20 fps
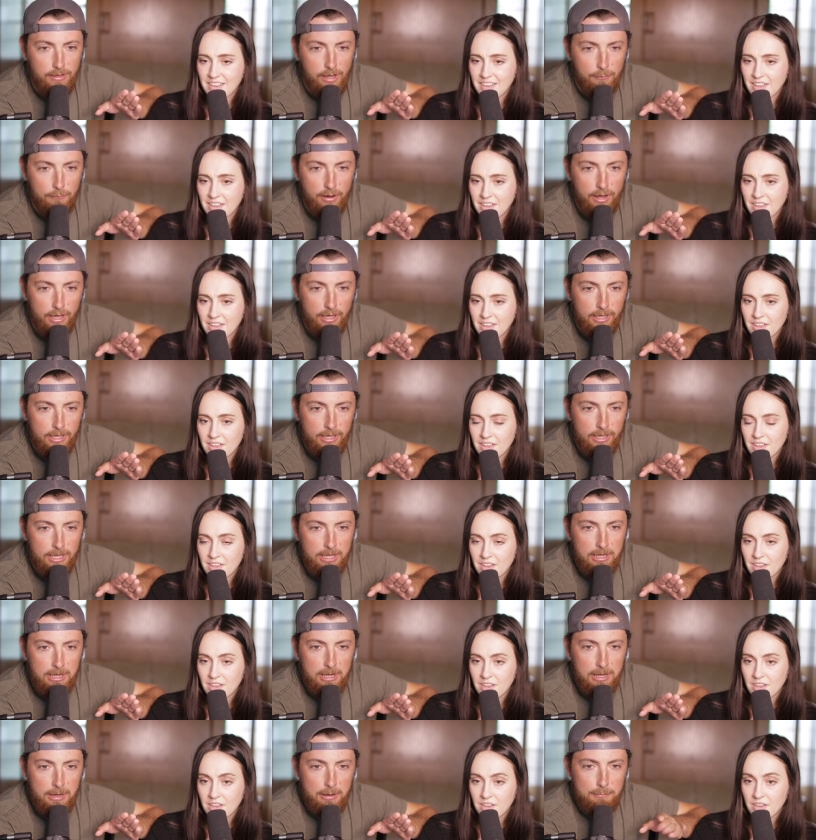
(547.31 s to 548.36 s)
Speaker 1: that way.
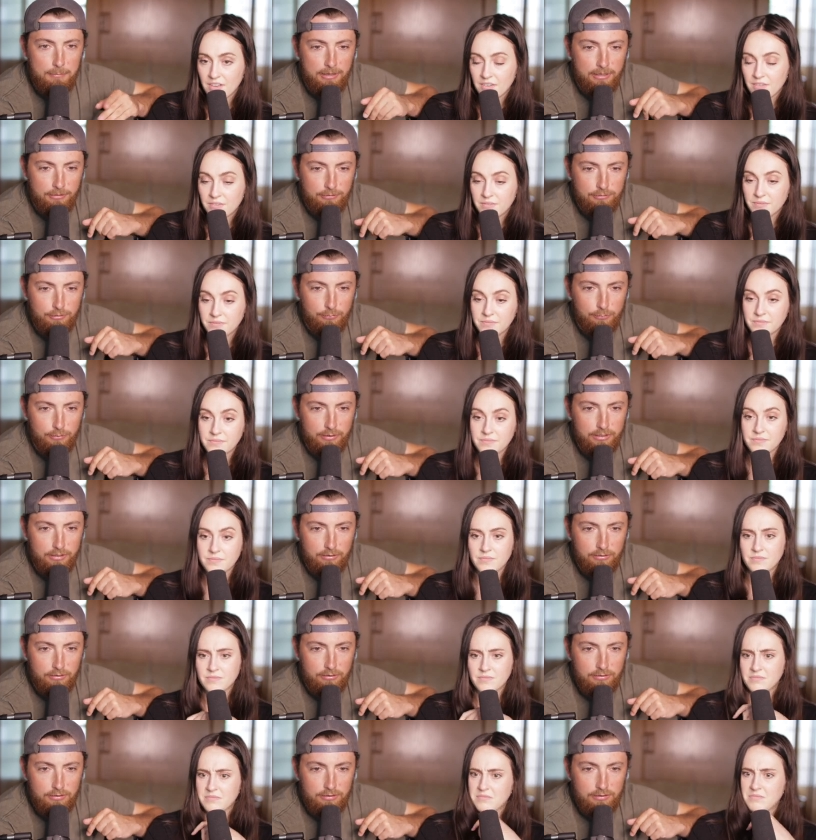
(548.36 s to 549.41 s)
But here's the
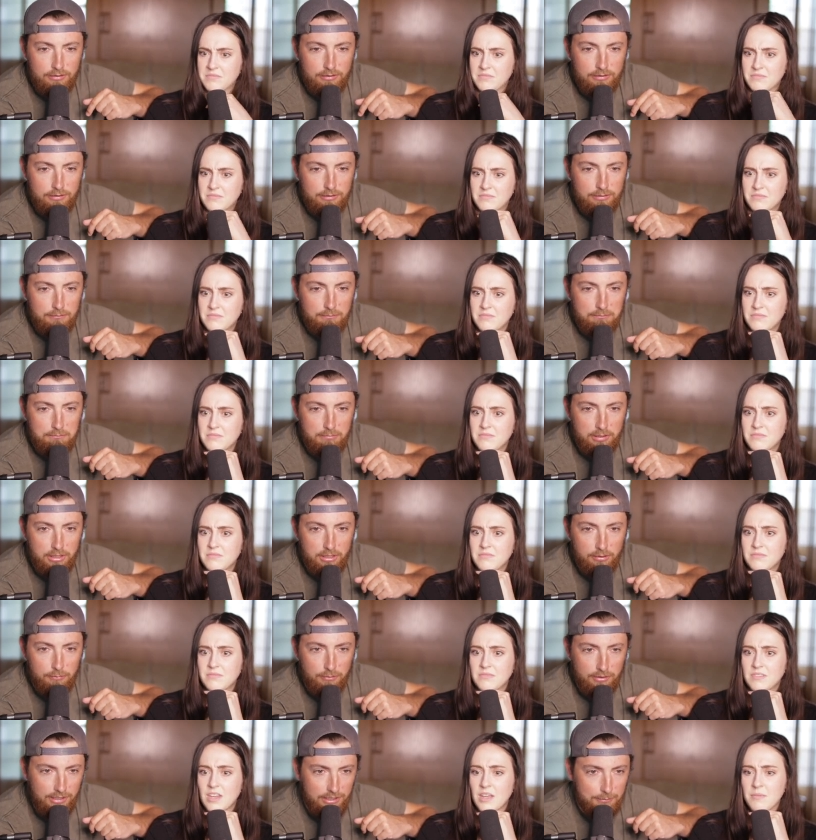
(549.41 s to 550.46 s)
real
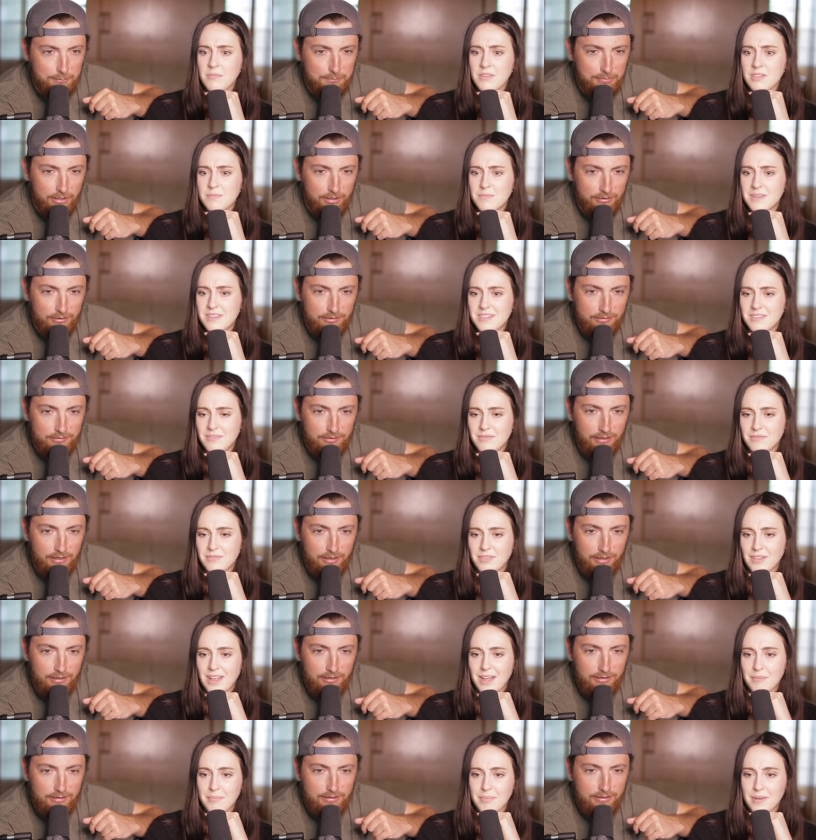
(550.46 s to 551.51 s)
beer. What kind of beer is
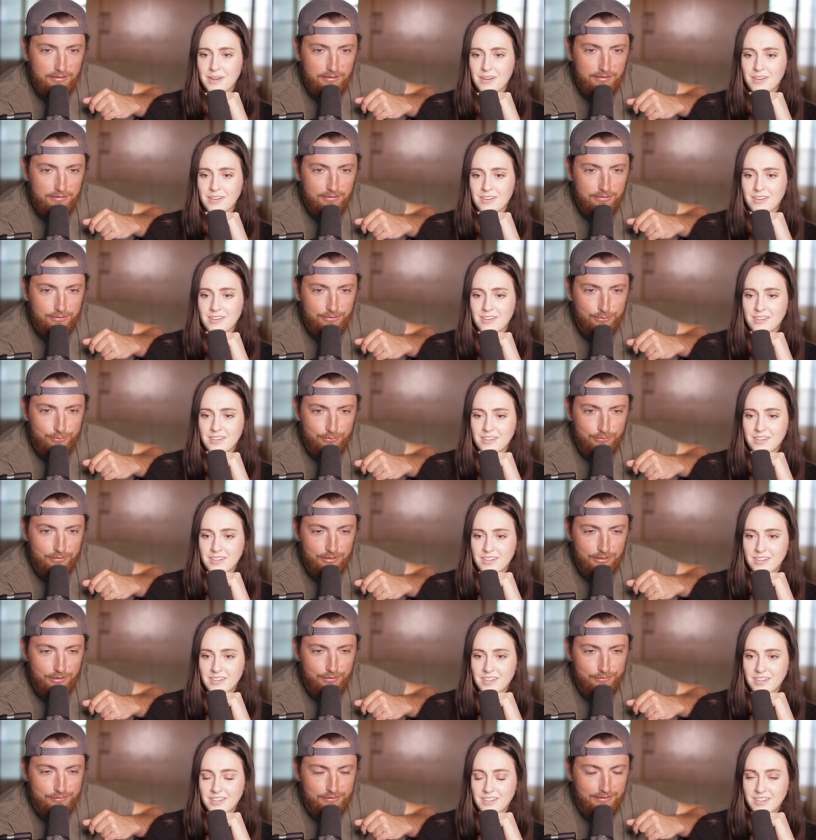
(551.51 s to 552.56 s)
that? Flat beer. Oh
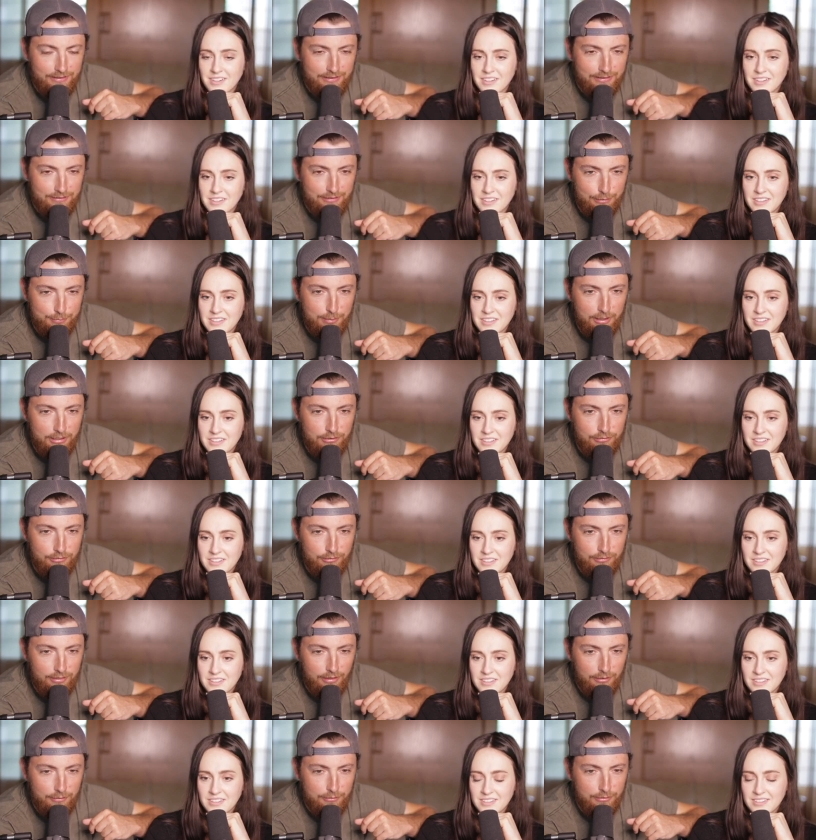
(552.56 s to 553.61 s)
no! See, they clickbaited you.
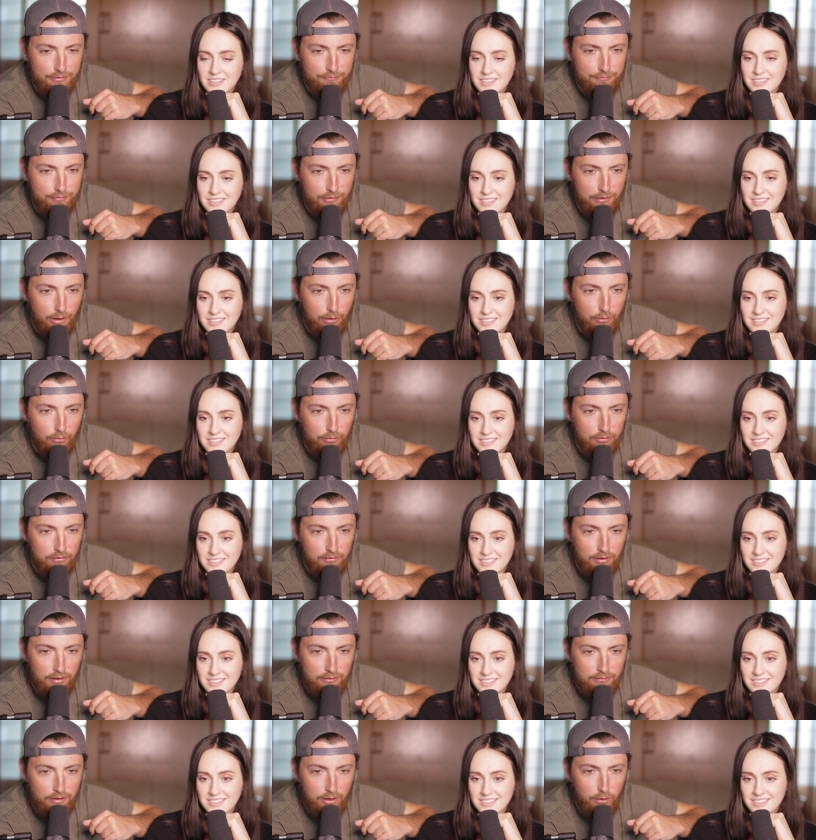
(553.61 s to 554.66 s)
You thought you were gonna fill that whole
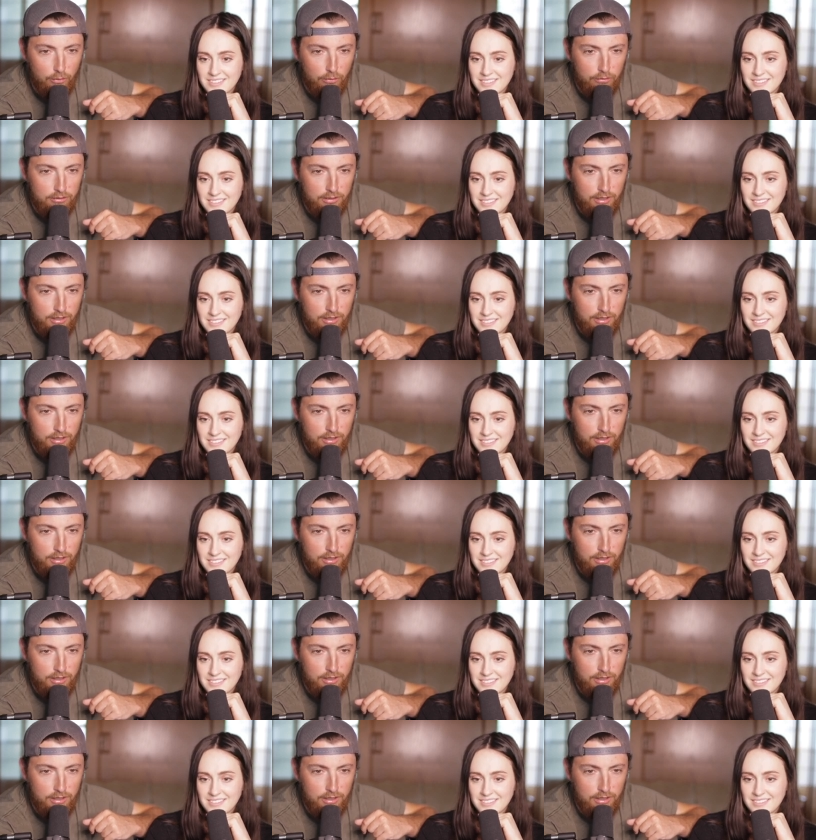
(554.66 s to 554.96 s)
cl- that whole